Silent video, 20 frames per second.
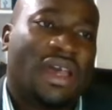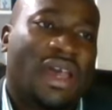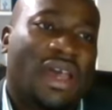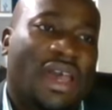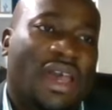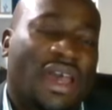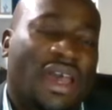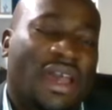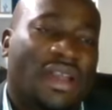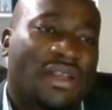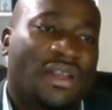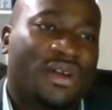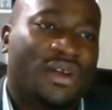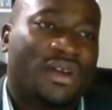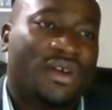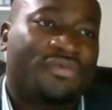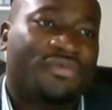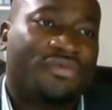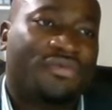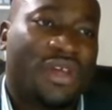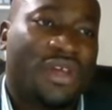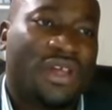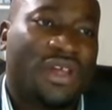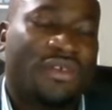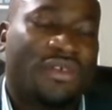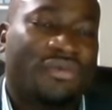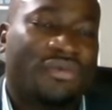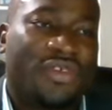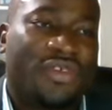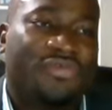a, a lot of
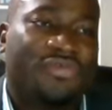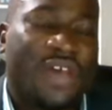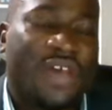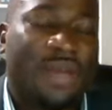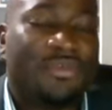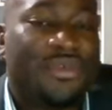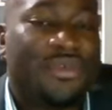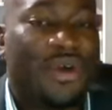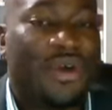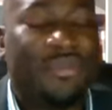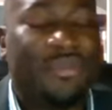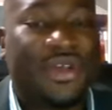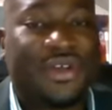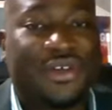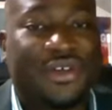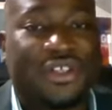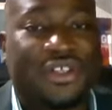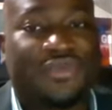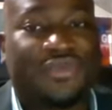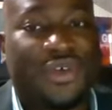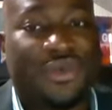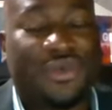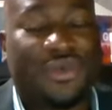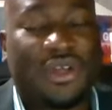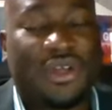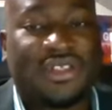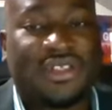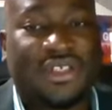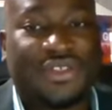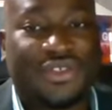re, refurb, not because we
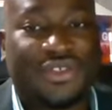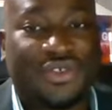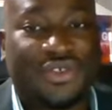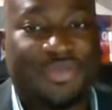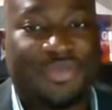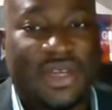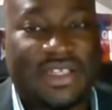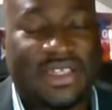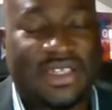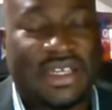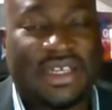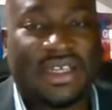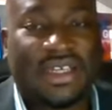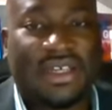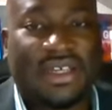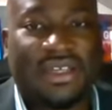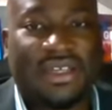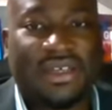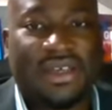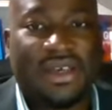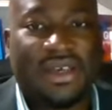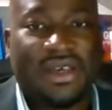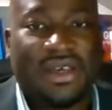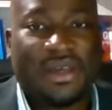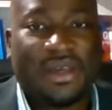wanted to particularly,